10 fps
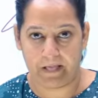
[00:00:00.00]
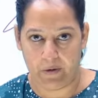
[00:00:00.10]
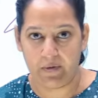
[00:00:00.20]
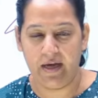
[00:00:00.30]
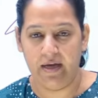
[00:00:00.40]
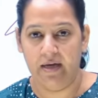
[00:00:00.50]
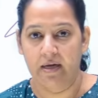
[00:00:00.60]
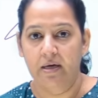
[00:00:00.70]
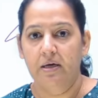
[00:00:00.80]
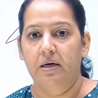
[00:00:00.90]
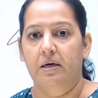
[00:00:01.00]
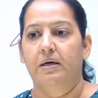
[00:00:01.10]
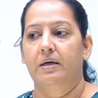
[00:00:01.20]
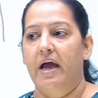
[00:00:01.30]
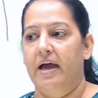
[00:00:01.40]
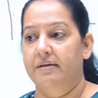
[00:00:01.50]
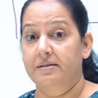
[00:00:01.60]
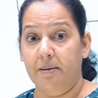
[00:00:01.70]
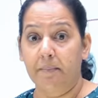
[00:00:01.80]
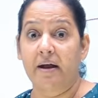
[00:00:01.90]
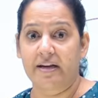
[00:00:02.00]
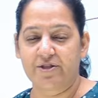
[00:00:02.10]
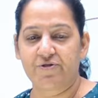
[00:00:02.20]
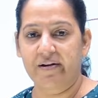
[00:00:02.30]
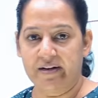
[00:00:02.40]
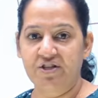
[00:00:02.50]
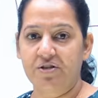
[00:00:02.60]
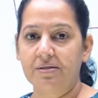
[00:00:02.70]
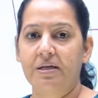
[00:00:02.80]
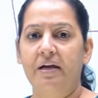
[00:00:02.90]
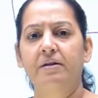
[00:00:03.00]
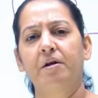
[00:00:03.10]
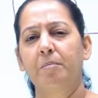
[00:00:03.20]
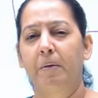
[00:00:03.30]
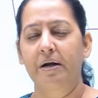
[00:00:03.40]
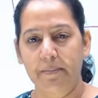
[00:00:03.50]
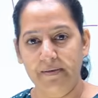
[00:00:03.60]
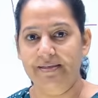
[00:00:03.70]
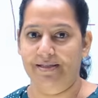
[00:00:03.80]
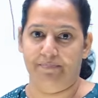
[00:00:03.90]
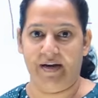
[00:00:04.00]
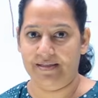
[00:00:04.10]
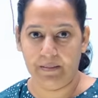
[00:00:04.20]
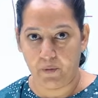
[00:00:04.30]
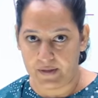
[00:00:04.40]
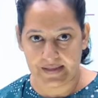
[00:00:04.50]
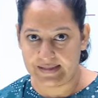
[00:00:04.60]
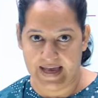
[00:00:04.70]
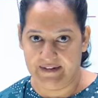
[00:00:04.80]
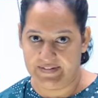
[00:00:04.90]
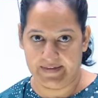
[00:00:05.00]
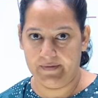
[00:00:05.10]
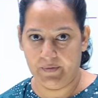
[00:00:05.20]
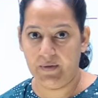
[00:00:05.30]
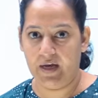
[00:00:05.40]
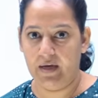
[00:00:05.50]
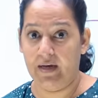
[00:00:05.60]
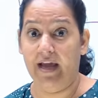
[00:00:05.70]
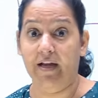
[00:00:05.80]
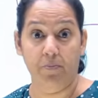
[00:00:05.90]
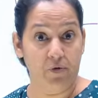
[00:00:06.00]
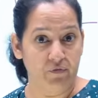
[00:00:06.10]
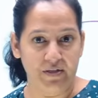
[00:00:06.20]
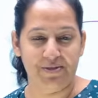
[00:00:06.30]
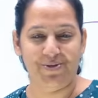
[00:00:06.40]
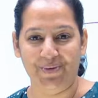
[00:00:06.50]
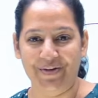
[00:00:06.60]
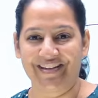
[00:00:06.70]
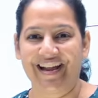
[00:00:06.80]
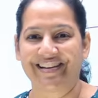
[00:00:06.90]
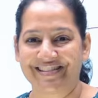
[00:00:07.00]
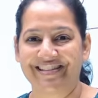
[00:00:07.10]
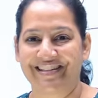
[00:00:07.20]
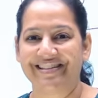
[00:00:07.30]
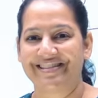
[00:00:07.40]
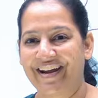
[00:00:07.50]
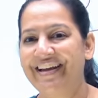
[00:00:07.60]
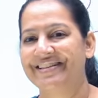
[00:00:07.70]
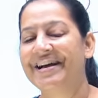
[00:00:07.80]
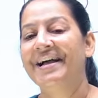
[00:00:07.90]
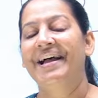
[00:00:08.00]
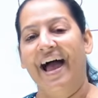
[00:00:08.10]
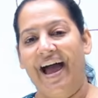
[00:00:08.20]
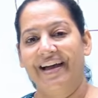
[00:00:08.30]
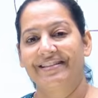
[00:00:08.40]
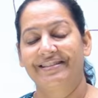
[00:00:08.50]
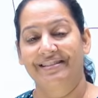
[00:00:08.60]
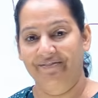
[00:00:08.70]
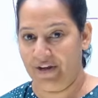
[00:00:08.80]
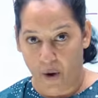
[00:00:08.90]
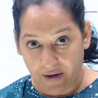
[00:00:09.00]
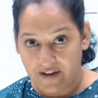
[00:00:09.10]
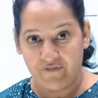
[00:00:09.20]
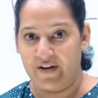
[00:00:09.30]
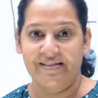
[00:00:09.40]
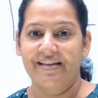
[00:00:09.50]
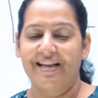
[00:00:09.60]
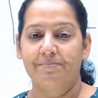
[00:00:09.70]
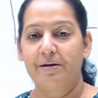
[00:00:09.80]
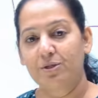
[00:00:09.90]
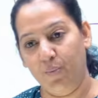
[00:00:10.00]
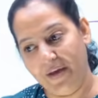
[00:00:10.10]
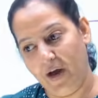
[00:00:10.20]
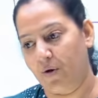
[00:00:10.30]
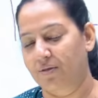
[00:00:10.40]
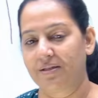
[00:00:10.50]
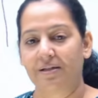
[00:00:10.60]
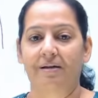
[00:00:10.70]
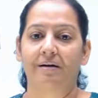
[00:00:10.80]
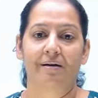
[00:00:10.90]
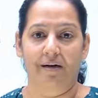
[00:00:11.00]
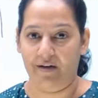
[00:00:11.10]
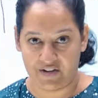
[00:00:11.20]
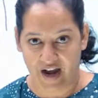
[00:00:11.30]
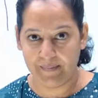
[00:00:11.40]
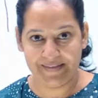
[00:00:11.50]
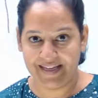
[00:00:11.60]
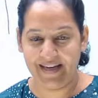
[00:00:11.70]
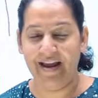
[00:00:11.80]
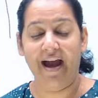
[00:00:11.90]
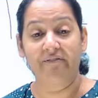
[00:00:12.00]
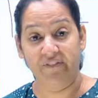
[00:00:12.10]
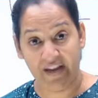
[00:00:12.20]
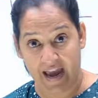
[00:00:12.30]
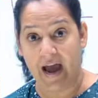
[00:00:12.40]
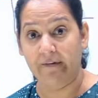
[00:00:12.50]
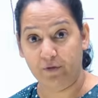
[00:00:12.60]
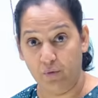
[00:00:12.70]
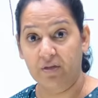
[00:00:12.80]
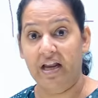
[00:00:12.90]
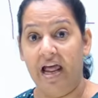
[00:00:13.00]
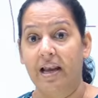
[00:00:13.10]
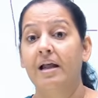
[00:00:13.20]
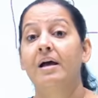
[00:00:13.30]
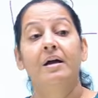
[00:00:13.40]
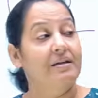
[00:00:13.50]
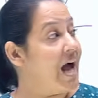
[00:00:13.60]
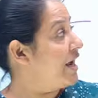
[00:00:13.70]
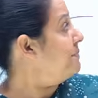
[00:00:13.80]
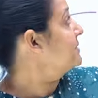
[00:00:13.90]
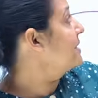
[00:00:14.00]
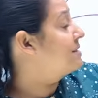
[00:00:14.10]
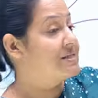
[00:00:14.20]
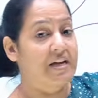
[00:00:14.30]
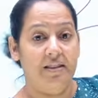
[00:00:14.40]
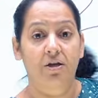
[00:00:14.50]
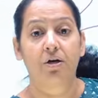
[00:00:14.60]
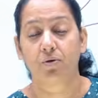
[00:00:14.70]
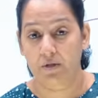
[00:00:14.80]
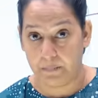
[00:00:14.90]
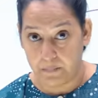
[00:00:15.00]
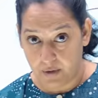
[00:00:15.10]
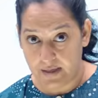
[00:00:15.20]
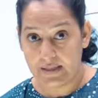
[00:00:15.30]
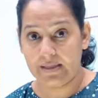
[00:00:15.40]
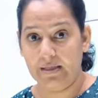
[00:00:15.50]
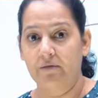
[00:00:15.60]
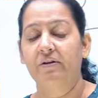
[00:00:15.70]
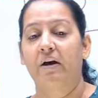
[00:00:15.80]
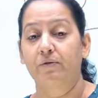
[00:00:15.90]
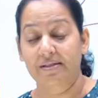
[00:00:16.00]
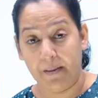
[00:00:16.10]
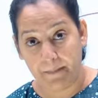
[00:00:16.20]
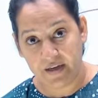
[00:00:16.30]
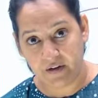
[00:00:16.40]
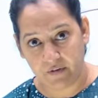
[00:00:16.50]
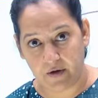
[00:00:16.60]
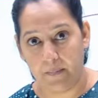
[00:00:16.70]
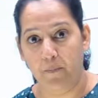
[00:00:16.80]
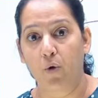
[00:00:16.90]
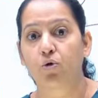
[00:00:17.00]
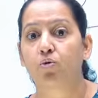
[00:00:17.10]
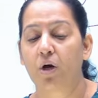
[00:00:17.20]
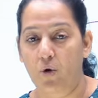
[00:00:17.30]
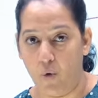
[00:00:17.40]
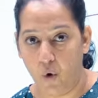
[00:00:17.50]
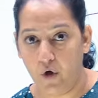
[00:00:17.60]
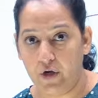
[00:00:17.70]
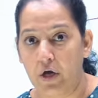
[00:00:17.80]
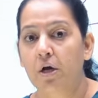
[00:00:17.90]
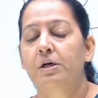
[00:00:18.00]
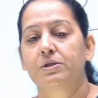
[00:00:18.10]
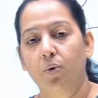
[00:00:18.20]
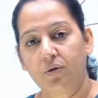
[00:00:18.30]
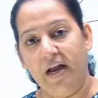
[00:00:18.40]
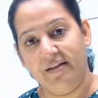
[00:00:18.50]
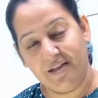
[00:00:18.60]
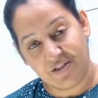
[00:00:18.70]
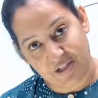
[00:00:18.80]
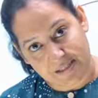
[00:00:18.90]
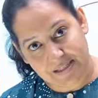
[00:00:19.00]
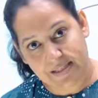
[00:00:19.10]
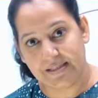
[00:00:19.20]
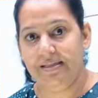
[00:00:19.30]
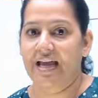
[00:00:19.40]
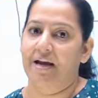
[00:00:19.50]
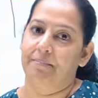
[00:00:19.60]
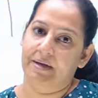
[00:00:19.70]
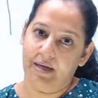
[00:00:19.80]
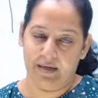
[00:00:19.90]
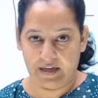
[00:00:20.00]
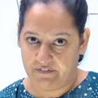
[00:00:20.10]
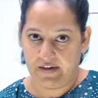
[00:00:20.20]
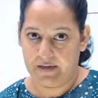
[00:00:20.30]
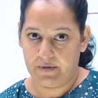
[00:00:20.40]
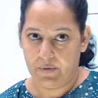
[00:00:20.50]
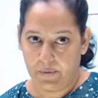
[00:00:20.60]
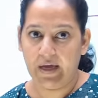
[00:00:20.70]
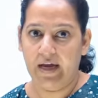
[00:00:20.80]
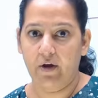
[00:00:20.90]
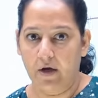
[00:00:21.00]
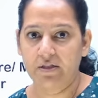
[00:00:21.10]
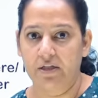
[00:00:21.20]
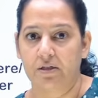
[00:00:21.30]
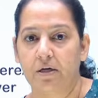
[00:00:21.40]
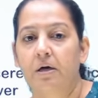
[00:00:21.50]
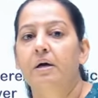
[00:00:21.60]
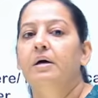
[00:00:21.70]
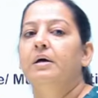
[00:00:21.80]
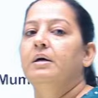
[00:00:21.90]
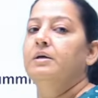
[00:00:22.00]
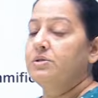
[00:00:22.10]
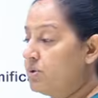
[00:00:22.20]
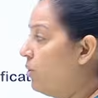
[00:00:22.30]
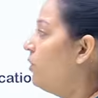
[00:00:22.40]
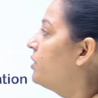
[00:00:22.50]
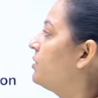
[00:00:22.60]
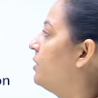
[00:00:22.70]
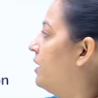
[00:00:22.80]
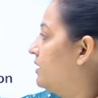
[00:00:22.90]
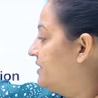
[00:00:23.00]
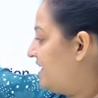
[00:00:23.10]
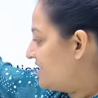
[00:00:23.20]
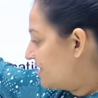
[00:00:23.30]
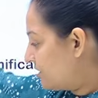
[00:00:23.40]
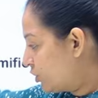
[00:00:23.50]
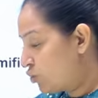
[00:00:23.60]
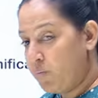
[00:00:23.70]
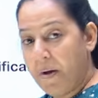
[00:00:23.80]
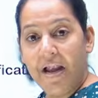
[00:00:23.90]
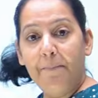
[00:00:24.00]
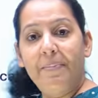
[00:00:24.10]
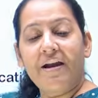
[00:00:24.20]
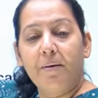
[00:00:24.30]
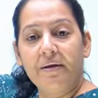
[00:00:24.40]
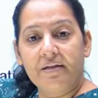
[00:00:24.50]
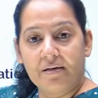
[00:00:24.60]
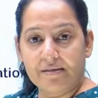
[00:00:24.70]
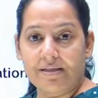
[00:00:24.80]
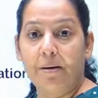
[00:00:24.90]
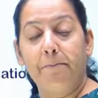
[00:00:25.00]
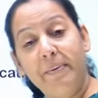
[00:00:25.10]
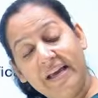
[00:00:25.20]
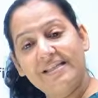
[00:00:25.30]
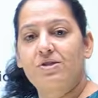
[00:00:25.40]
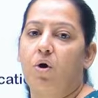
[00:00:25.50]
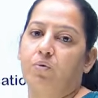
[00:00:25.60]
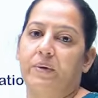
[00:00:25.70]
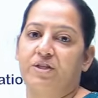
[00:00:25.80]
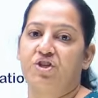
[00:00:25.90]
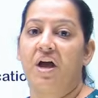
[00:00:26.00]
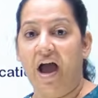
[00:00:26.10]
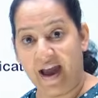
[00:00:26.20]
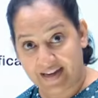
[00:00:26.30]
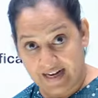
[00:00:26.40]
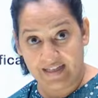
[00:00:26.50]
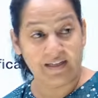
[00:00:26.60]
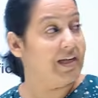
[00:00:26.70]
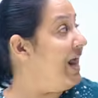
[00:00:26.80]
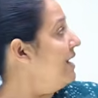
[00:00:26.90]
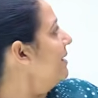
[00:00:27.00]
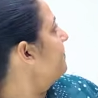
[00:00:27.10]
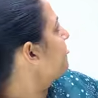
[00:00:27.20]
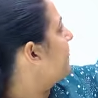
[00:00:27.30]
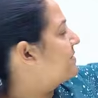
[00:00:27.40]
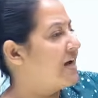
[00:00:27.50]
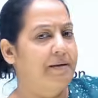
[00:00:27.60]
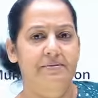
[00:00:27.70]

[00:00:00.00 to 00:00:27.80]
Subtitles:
Okay, and some unnatural conditions, and there are multiple suspects the police is having. Okay, like a movie story, like a series, right? And we all are forensic experts. We are on the crime scene and we have to tell time since death to the police. We have to submit our report to the court so that the justice can be given. Okay, got it? So these are the 12 parameters based on which I can tell the time